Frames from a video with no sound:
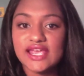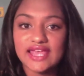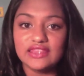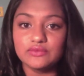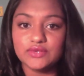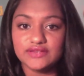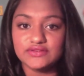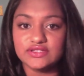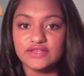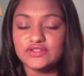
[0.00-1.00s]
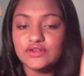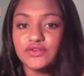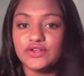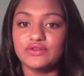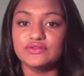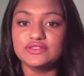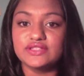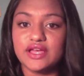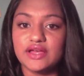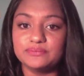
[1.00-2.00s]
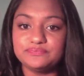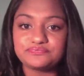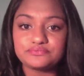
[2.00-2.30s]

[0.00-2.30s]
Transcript: and then whatever's left over goes um,